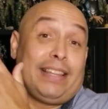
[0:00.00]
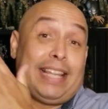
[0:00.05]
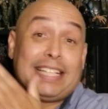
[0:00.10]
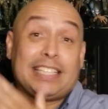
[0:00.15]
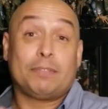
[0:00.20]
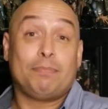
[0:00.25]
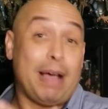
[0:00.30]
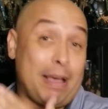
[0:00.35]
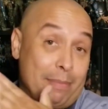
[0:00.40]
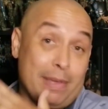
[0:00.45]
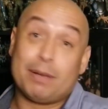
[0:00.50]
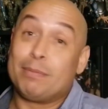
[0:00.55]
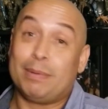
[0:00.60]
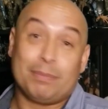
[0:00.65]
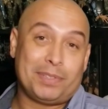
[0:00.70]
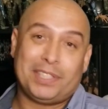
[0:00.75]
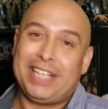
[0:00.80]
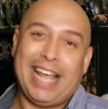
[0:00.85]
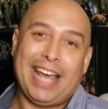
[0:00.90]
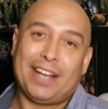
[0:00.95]
That's my minimum
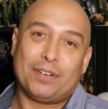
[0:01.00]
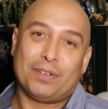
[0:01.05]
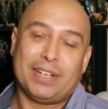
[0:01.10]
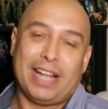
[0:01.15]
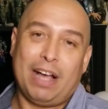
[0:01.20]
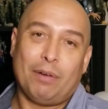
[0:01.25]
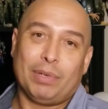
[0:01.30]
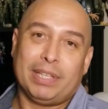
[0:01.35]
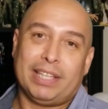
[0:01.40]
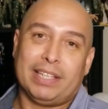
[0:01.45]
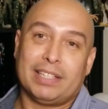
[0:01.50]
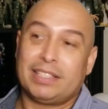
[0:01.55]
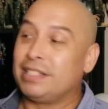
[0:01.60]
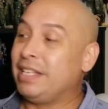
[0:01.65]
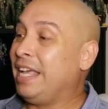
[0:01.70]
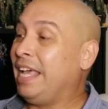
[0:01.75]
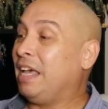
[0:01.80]
standard now with this.